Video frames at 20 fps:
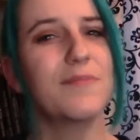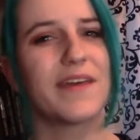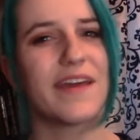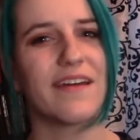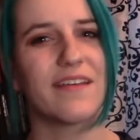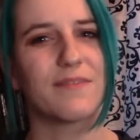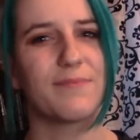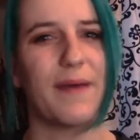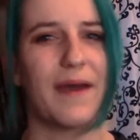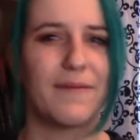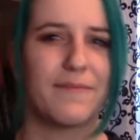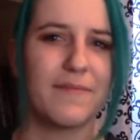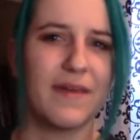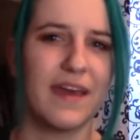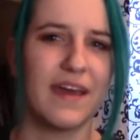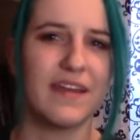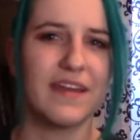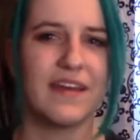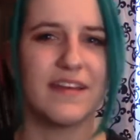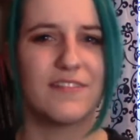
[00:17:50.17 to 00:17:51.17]
because
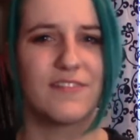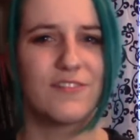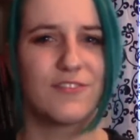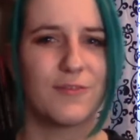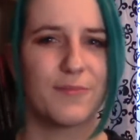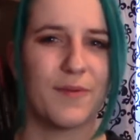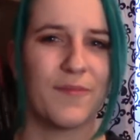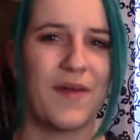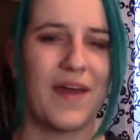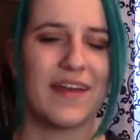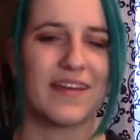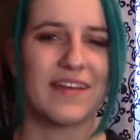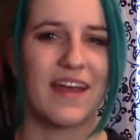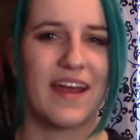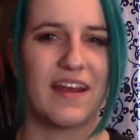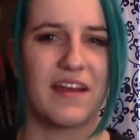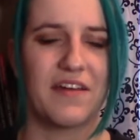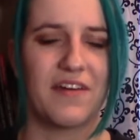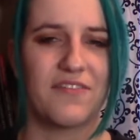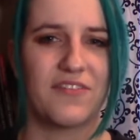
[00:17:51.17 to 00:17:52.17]
Batman and Superman
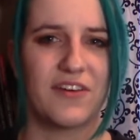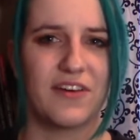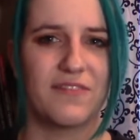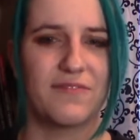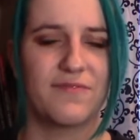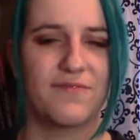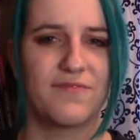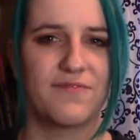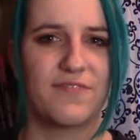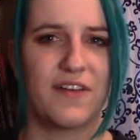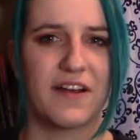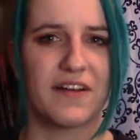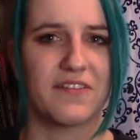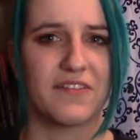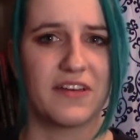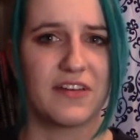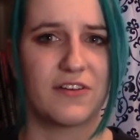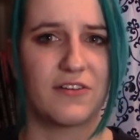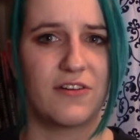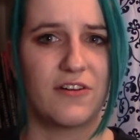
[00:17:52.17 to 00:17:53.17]
kind of have a
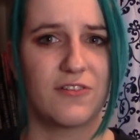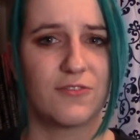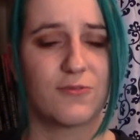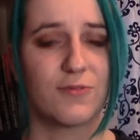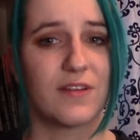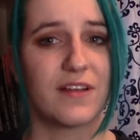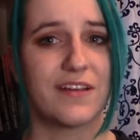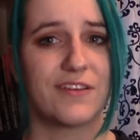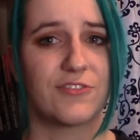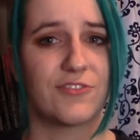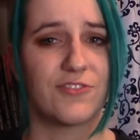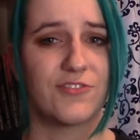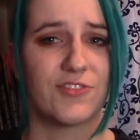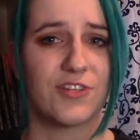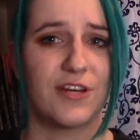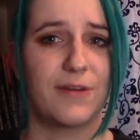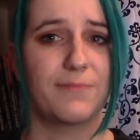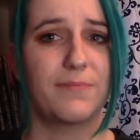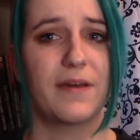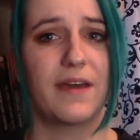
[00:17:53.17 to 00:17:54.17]
fairly close
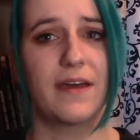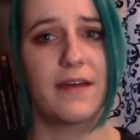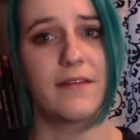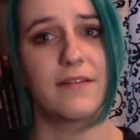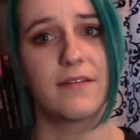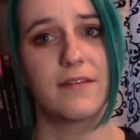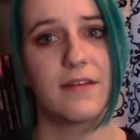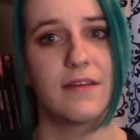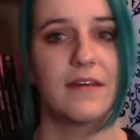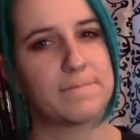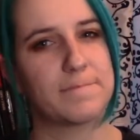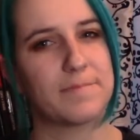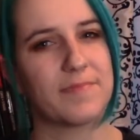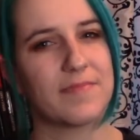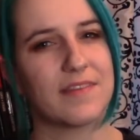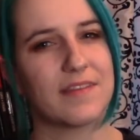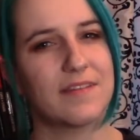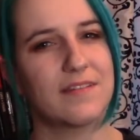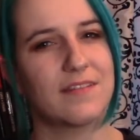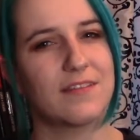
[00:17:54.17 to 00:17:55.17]
relationship,
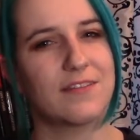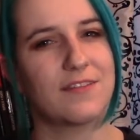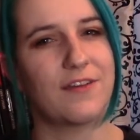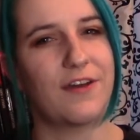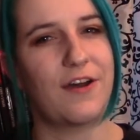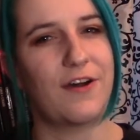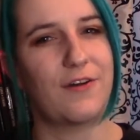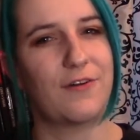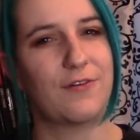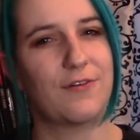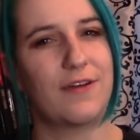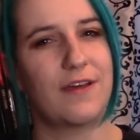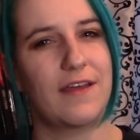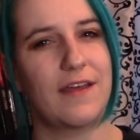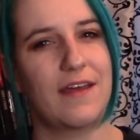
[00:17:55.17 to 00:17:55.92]
and so